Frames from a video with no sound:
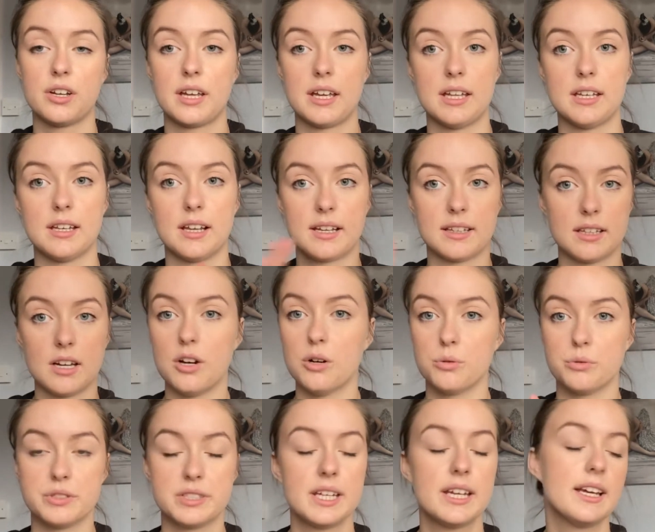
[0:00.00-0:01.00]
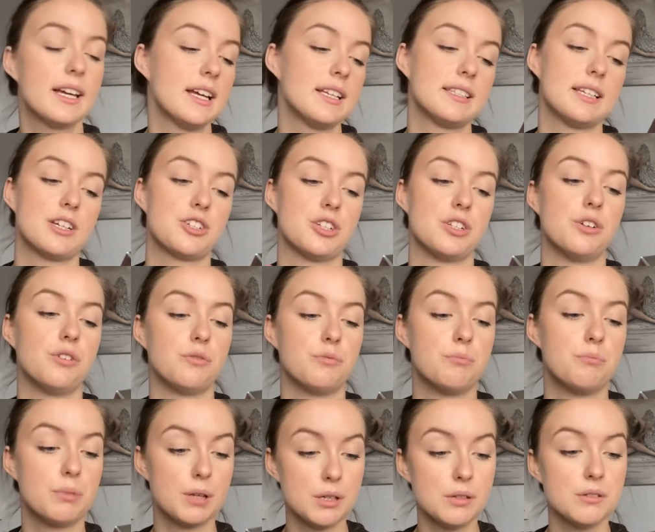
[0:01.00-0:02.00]
in like the whole skincare section of
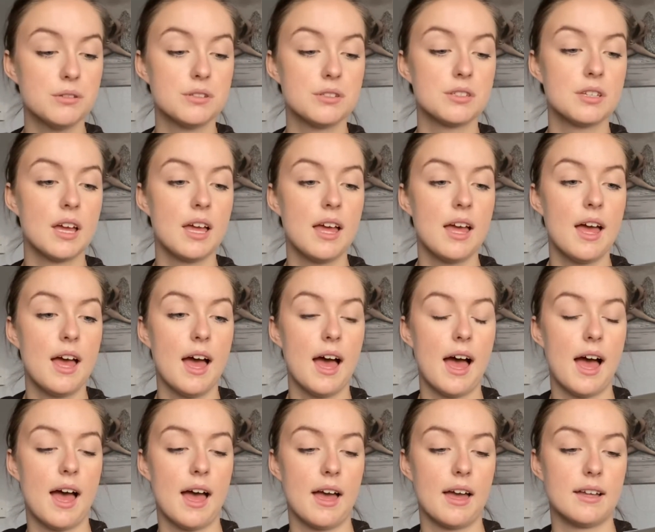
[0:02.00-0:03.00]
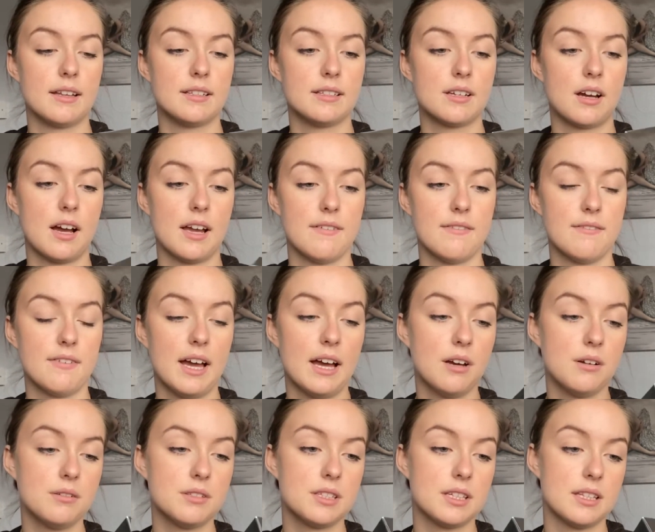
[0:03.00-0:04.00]
Boots, and I
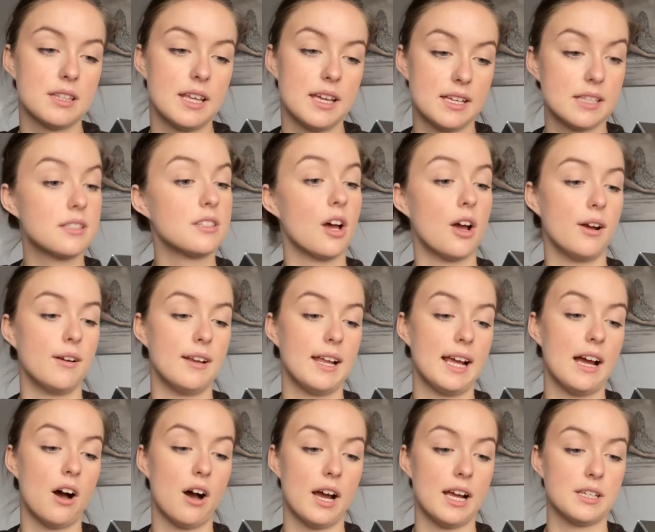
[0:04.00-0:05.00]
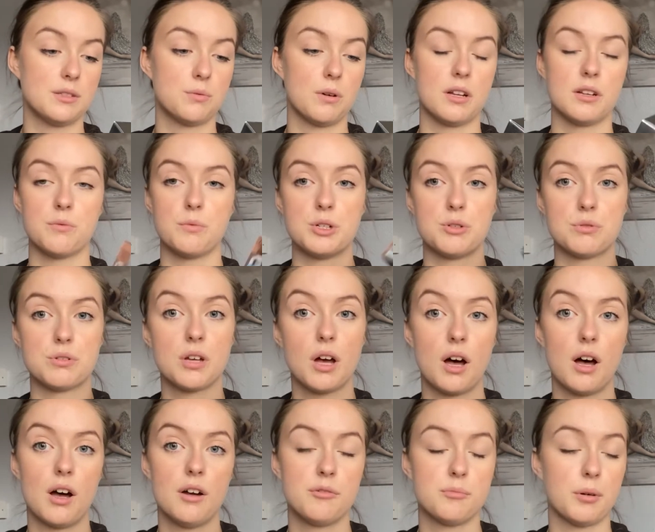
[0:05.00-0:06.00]
found this Olay Eyes one, which was
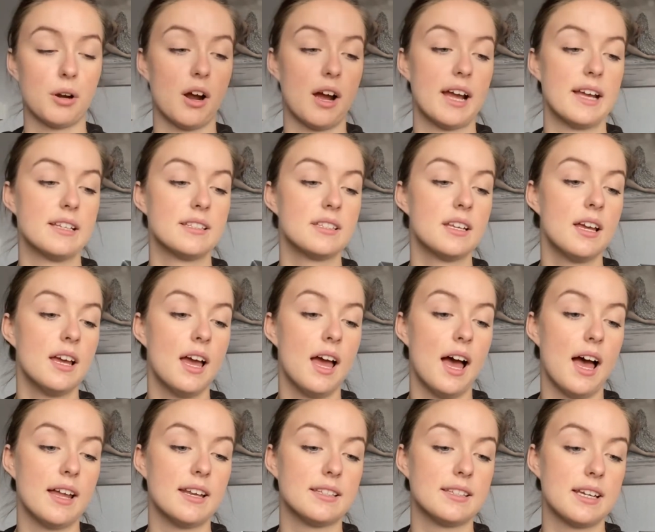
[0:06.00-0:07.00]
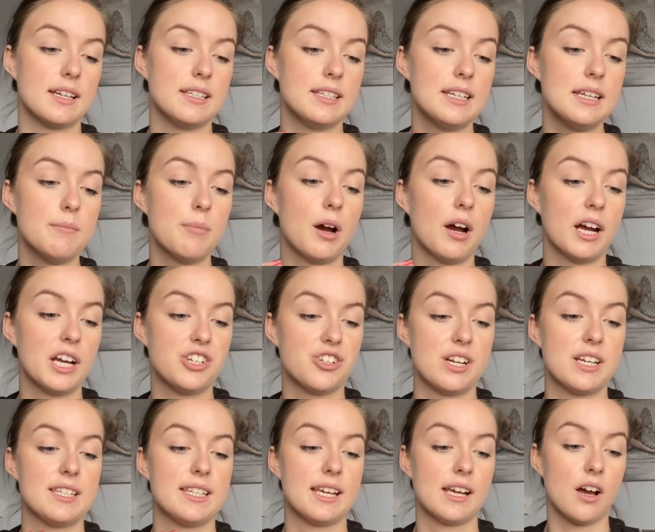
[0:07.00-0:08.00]
half price, and it's a deep
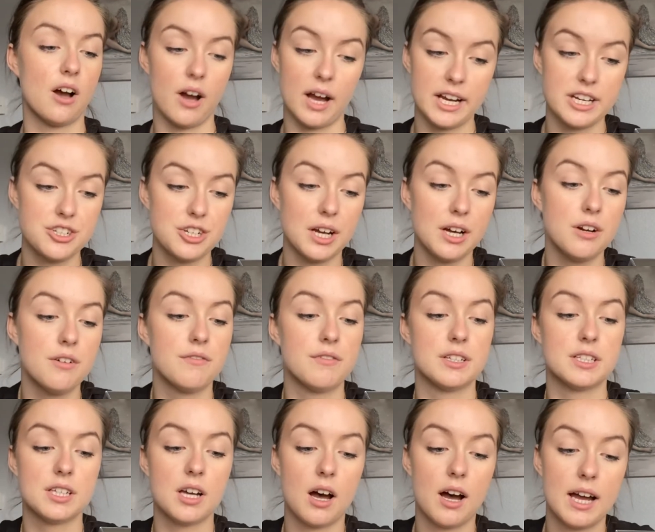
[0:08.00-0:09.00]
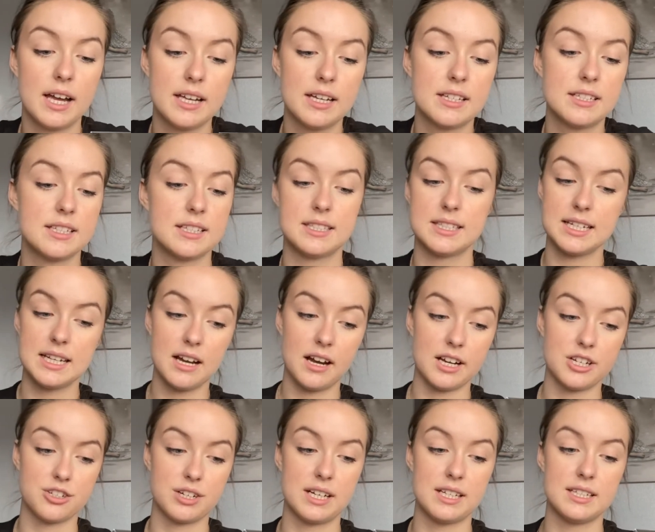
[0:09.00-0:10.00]
hydrating eye gel for tired,
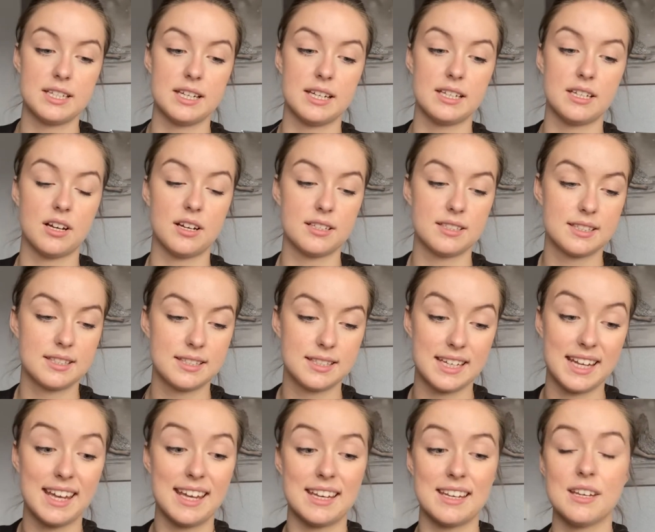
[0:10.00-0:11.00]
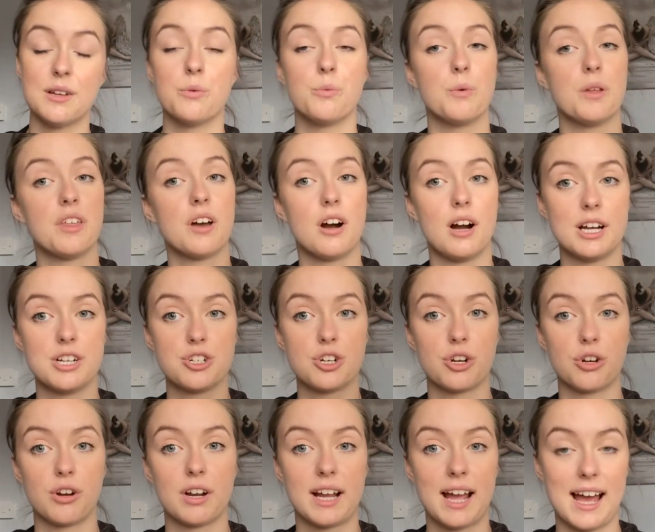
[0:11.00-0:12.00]
dehydrated skin with
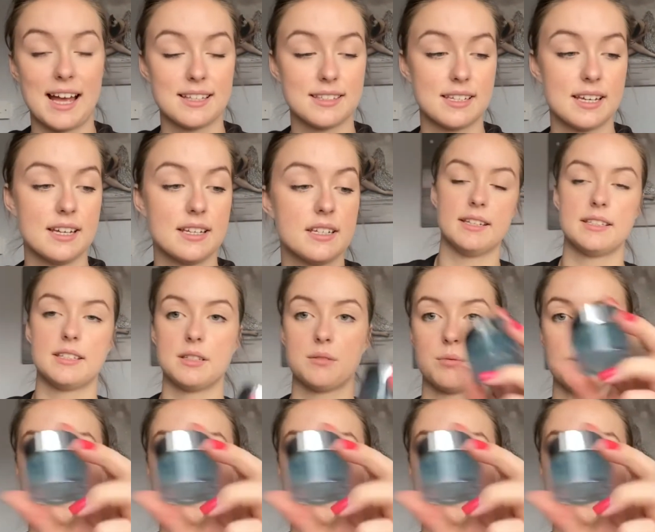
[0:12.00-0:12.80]
hydrochloric acid. This is what it